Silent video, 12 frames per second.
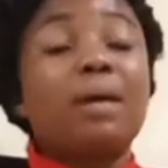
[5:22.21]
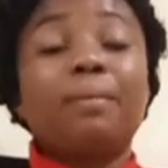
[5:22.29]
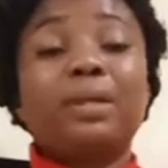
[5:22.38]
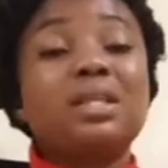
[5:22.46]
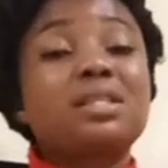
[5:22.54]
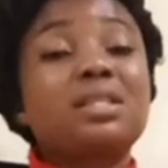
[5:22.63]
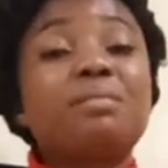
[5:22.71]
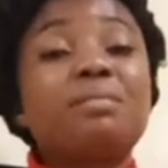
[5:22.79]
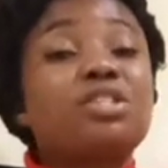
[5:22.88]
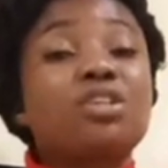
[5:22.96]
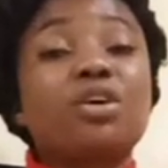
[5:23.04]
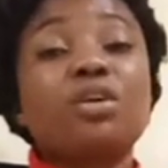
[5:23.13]
Please let me
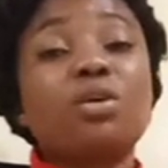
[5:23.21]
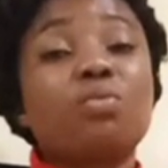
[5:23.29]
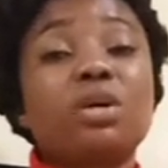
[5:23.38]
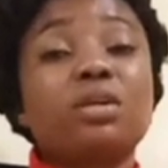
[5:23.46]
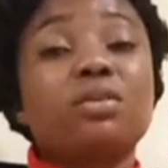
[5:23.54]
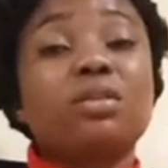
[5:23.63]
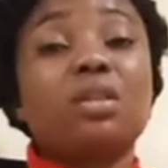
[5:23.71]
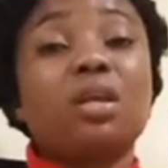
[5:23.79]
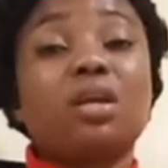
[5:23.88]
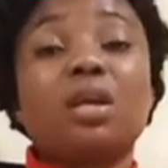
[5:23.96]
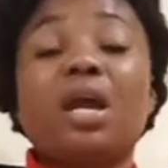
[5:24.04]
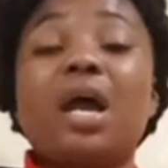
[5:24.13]
tell you one good thing.